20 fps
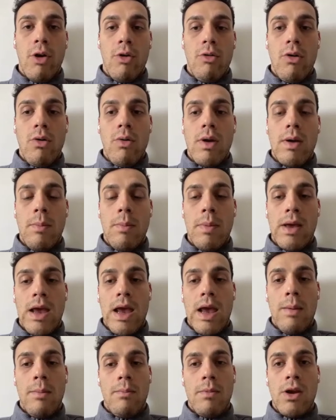it grew, it
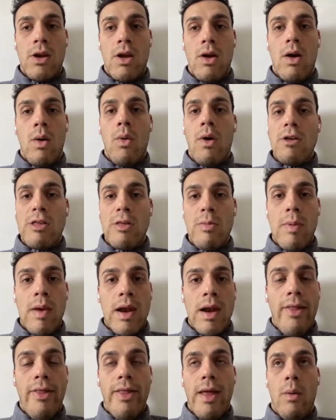became, you know, I wanted to be
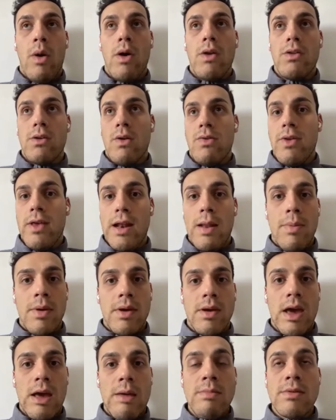an athlete. I wanted to go to the
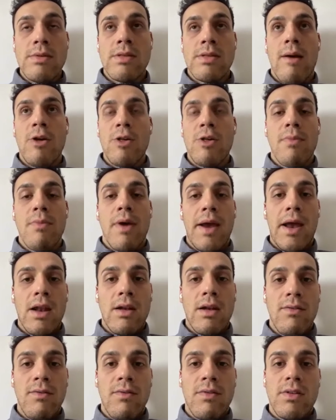Olympic Games, and that was my
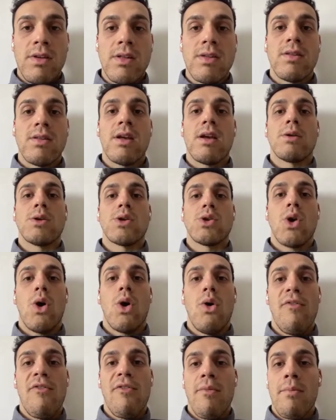kind of distinguished
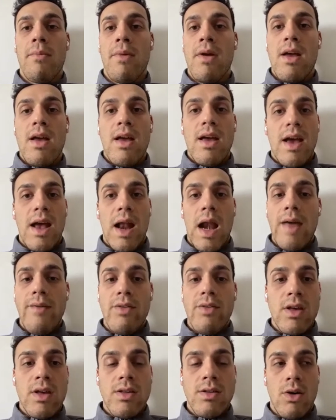goal from
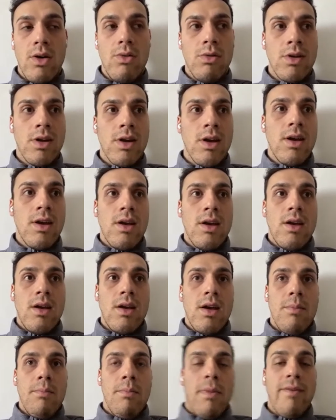11 years old.
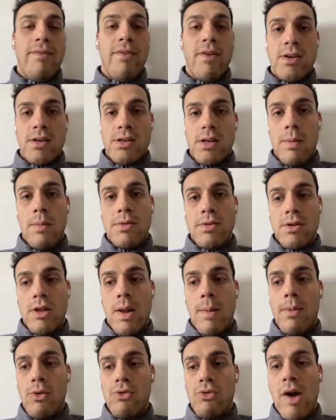My first club was a
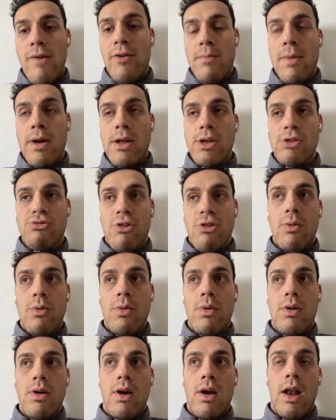club called Trafford Metro.
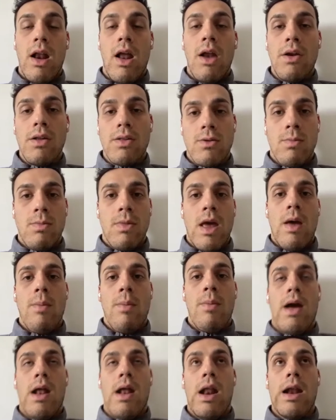I learned to swim there
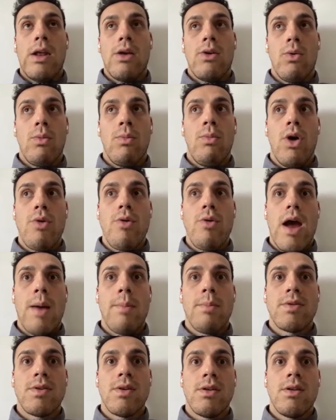by a lady called Moira
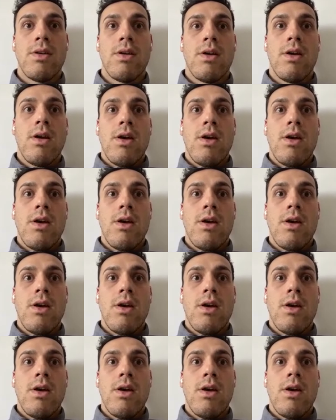Hampson,